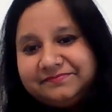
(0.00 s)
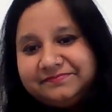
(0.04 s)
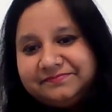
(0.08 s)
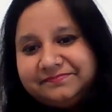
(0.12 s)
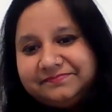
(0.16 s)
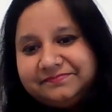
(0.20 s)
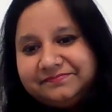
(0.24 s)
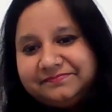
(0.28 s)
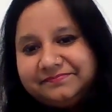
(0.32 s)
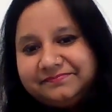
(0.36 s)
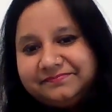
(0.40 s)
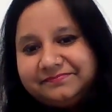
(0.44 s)

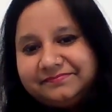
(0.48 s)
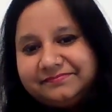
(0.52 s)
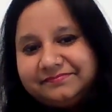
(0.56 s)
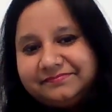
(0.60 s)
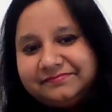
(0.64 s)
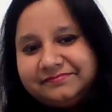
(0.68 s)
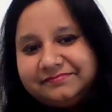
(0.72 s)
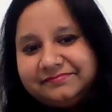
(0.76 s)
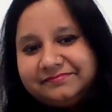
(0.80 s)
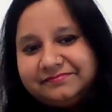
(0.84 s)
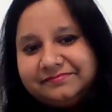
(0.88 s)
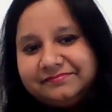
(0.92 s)

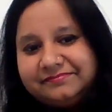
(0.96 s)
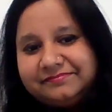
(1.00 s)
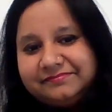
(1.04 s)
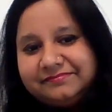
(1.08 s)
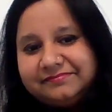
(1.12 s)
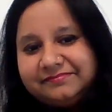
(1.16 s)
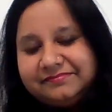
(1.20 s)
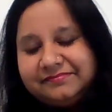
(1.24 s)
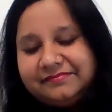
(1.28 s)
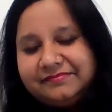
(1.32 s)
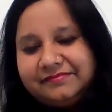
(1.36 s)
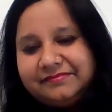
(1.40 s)

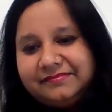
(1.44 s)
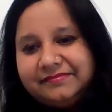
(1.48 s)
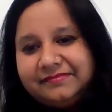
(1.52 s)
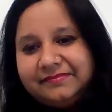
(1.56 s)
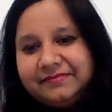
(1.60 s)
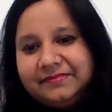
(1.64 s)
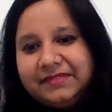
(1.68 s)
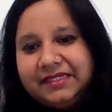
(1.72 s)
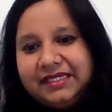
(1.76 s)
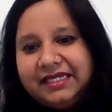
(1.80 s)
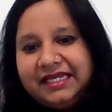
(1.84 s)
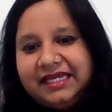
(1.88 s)

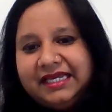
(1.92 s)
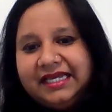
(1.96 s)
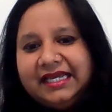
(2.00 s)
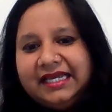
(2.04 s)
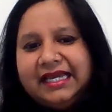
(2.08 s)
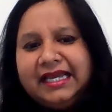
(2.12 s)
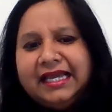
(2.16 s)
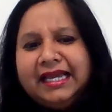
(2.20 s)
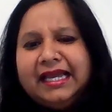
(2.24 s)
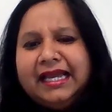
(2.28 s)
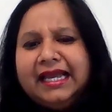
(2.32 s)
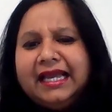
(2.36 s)

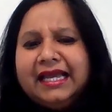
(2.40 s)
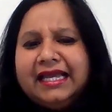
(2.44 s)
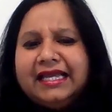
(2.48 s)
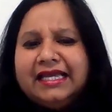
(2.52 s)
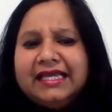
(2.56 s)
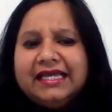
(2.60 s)
(silence)